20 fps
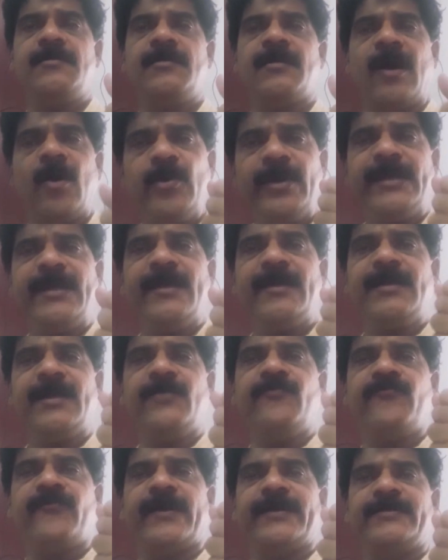How can
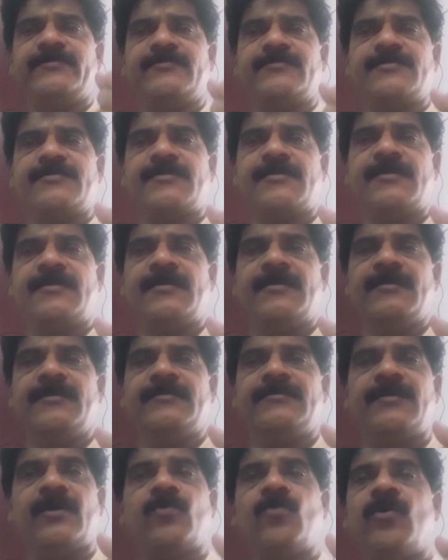I fight the